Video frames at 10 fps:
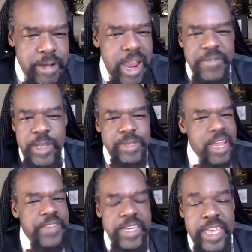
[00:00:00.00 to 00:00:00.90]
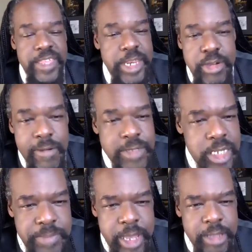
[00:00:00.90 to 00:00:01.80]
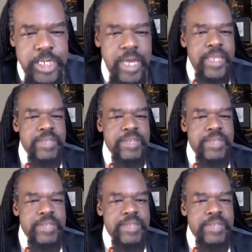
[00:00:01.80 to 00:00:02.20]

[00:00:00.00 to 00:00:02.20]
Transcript: Every day they knew I was going to be outside.